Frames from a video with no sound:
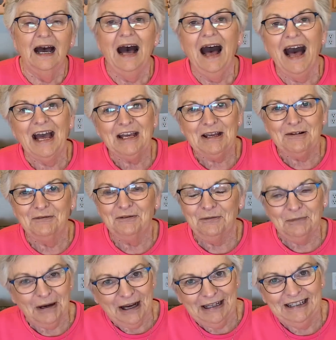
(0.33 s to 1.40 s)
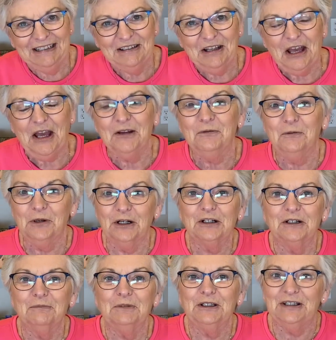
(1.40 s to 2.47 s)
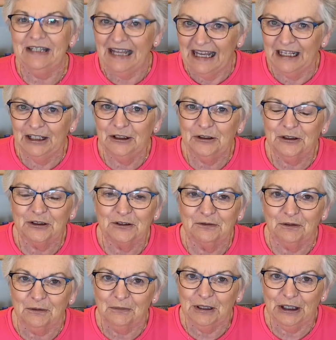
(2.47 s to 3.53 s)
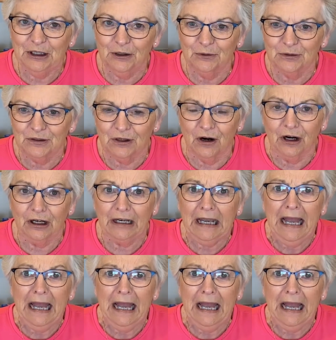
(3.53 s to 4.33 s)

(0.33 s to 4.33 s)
Hi everybody, and welcome to Nanny Cooks from the Ozark.